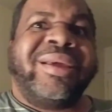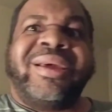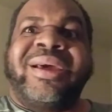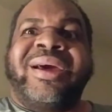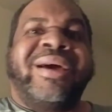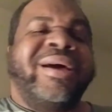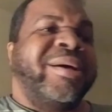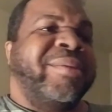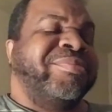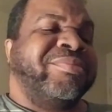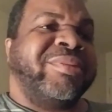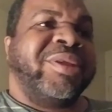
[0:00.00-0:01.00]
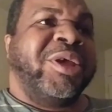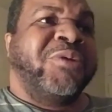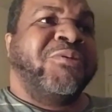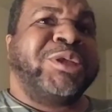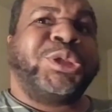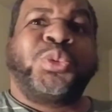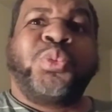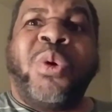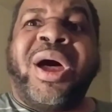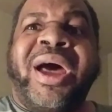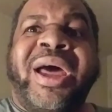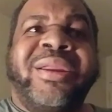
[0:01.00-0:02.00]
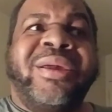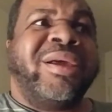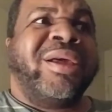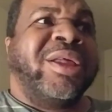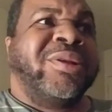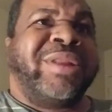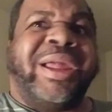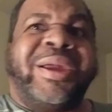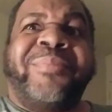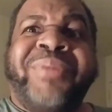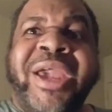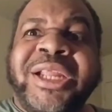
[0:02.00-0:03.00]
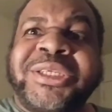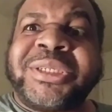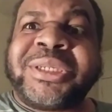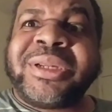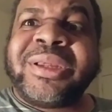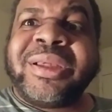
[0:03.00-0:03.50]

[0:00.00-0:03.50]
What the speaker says: Rich Swann looked like a bitch.